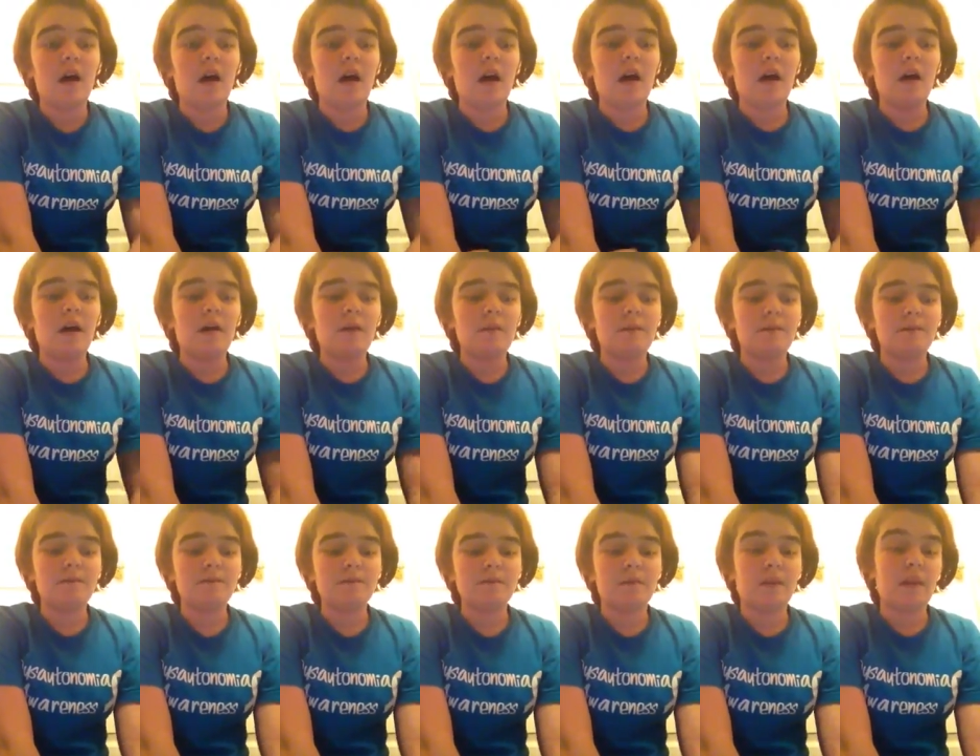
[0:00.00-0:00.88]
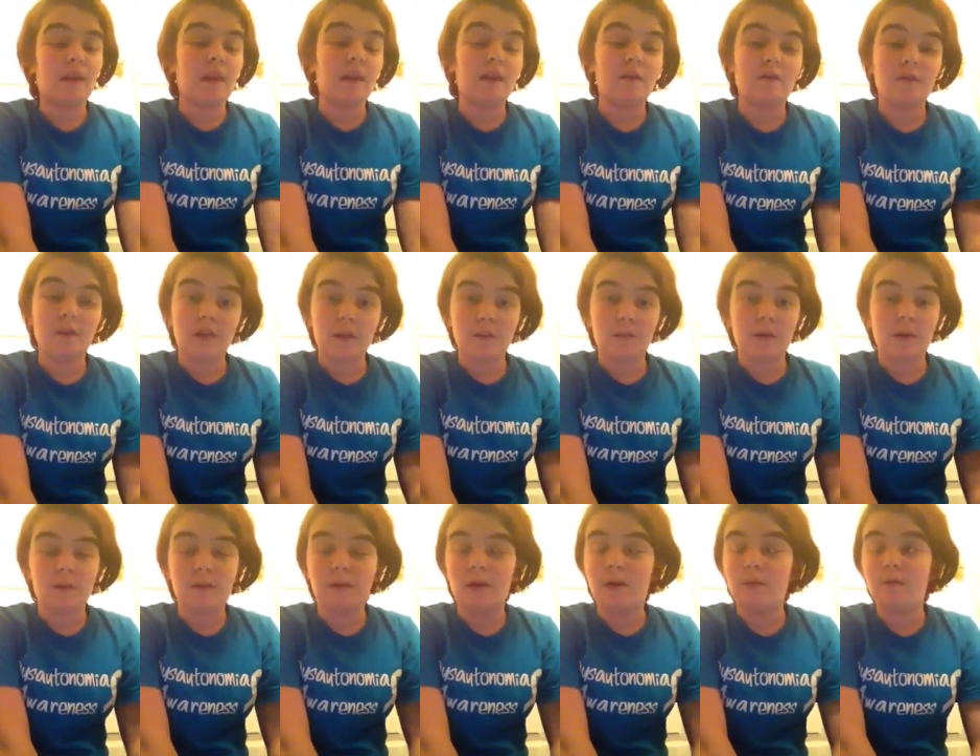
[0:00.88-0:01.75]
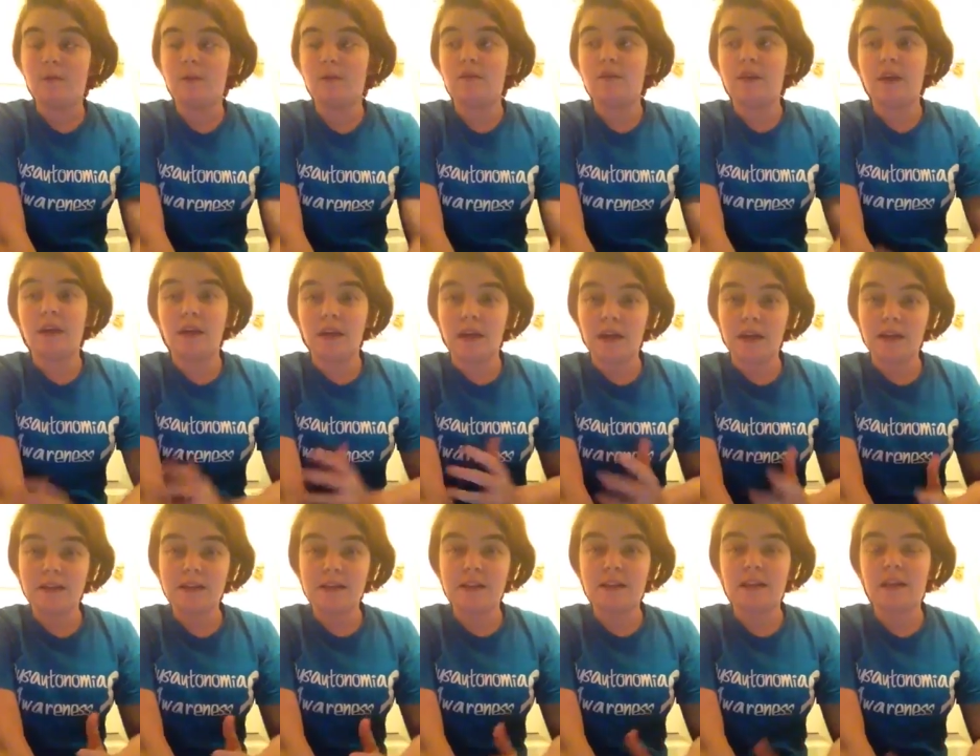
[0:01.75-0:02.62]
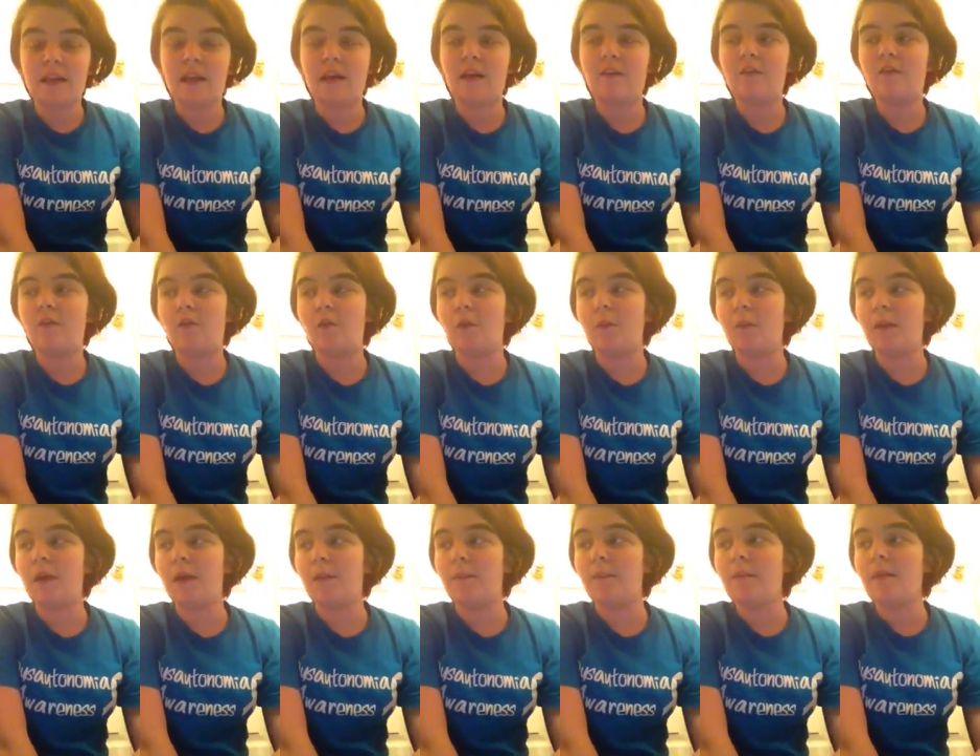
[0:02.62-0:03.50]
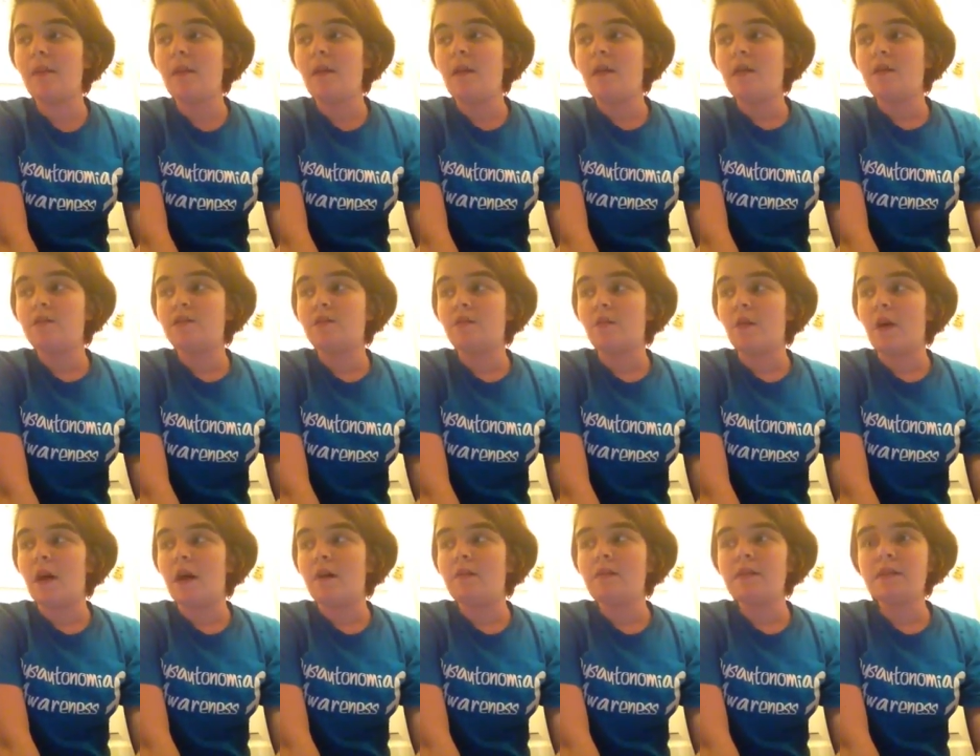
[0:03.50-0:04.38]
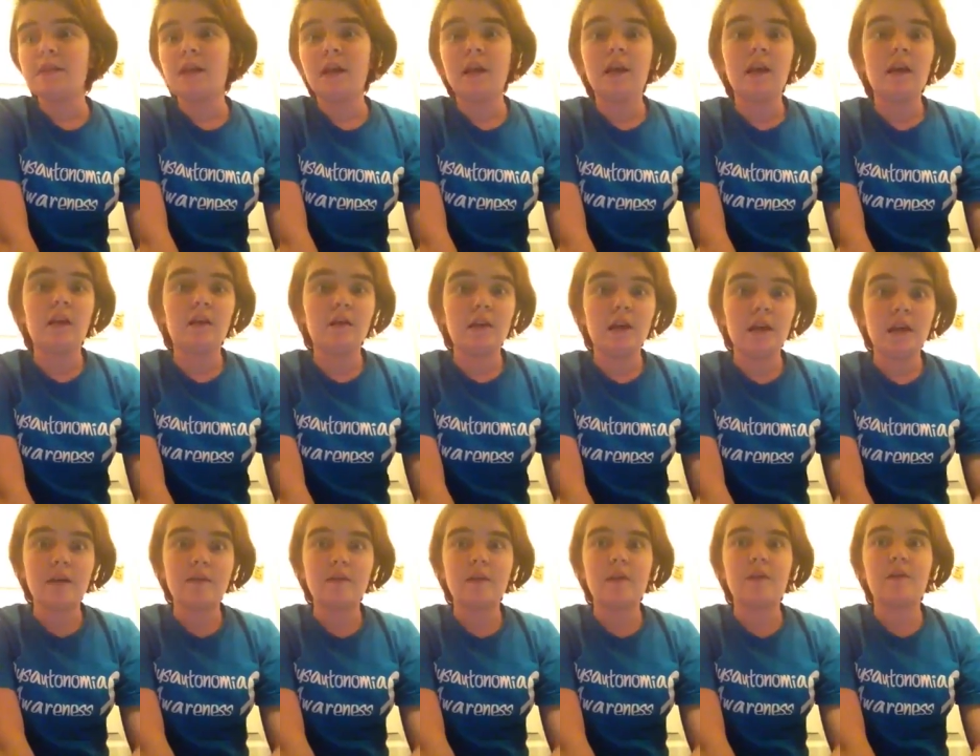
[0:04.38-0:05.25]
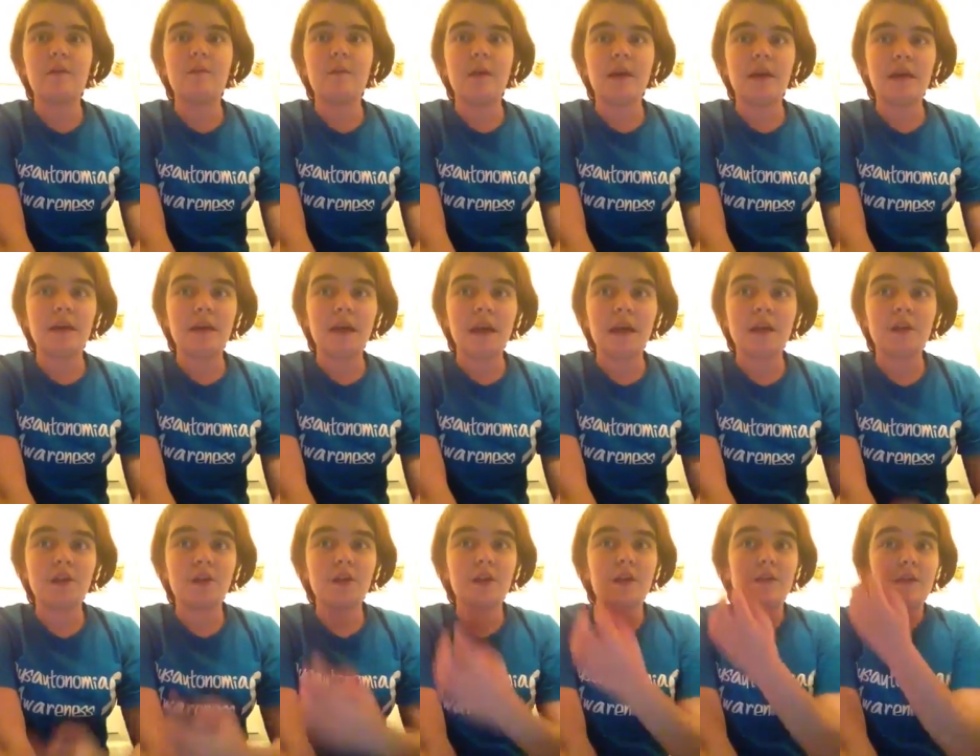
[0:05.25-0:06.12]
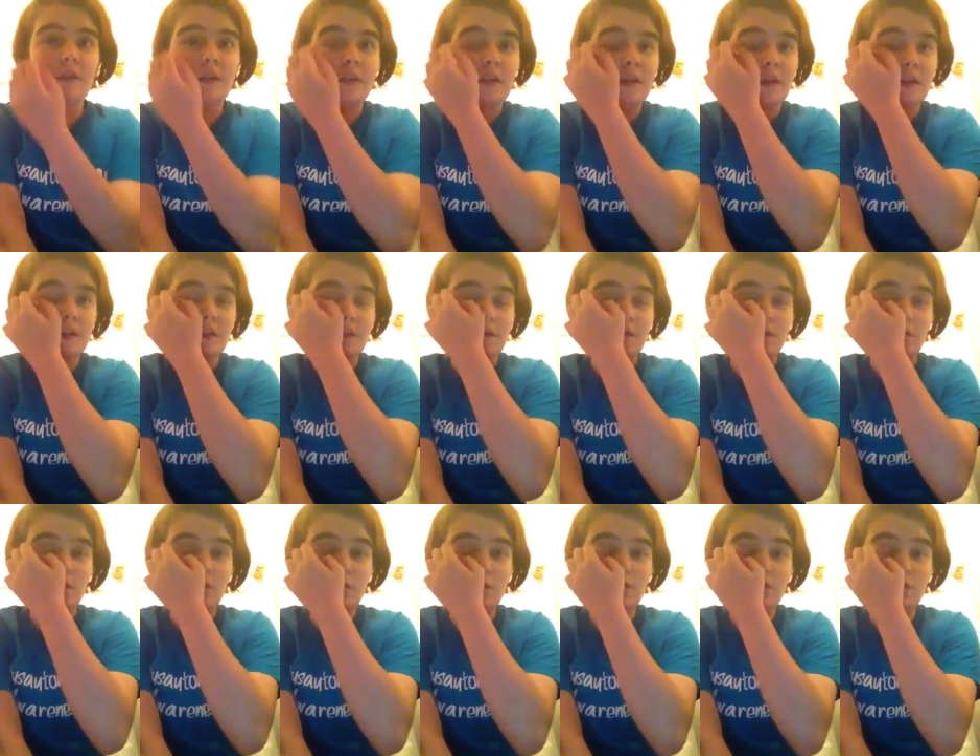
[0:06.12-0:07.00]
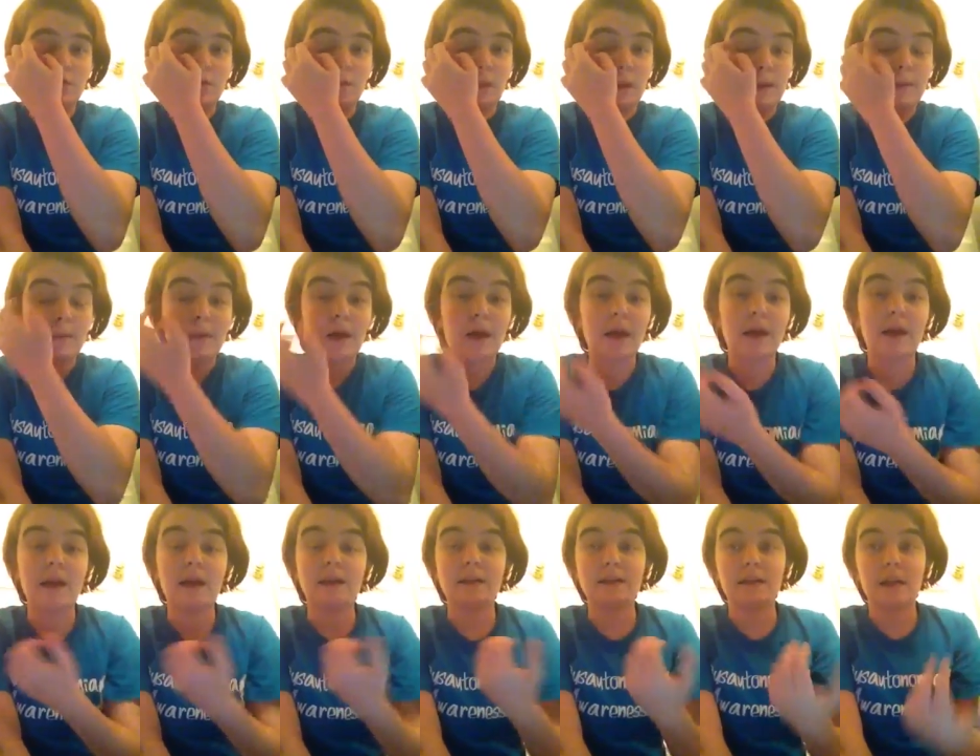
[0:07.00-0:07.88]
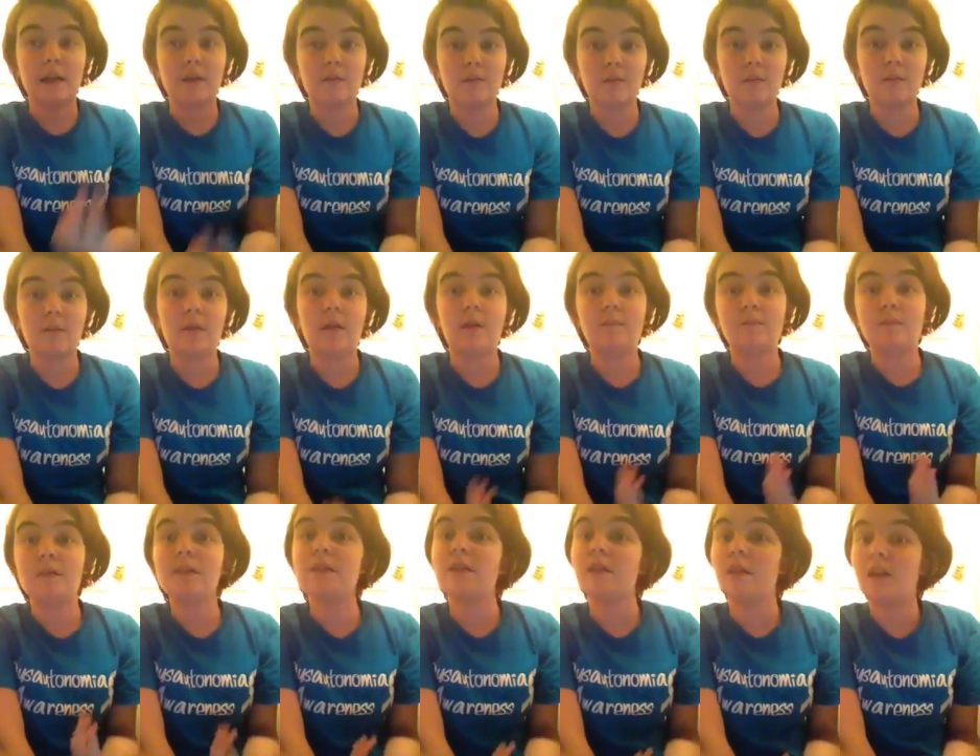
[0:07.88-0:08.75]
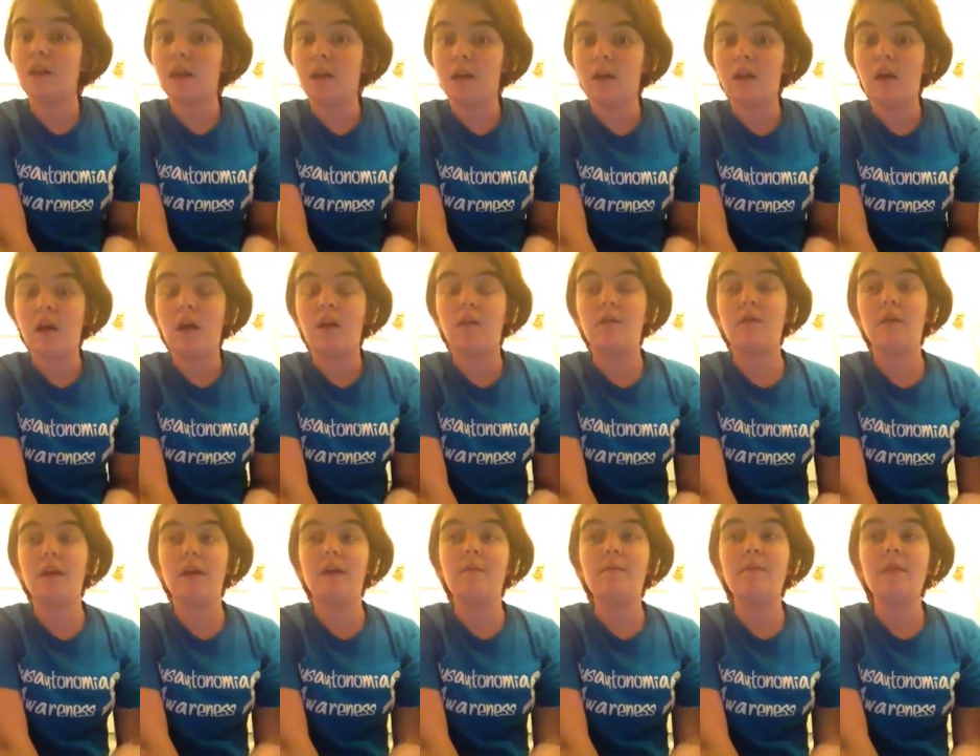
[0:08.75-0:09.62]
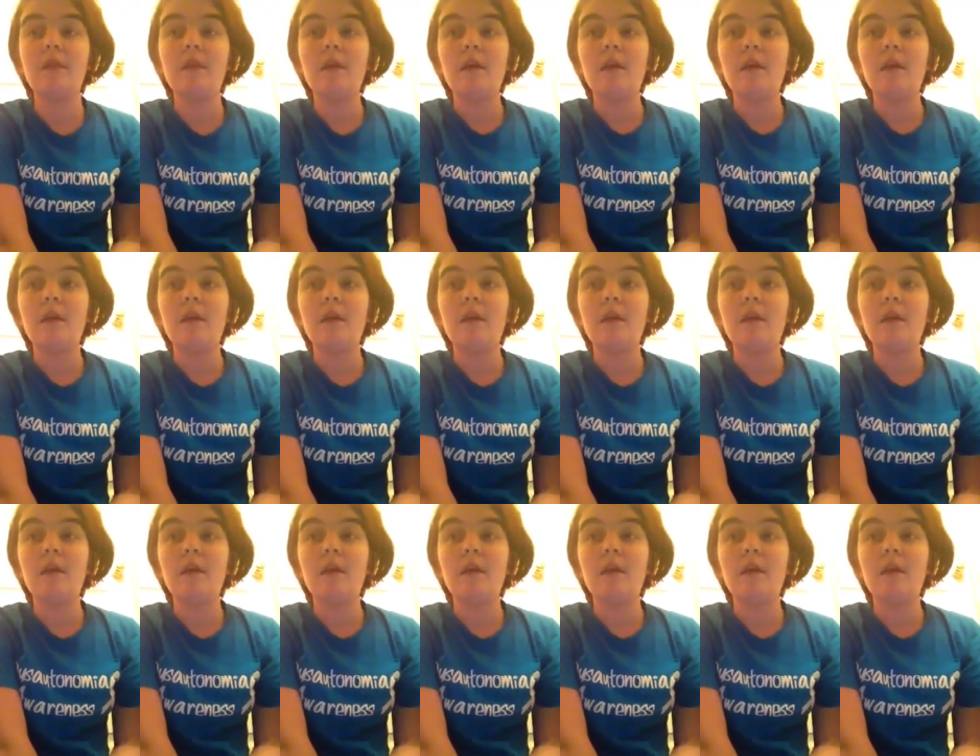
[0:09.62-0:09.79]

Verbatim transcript: Um, thankfully, my mom was very nice and did that for me. So I was taking a lot of different medications, everything to control my pain, as I I'm still in a lot of it.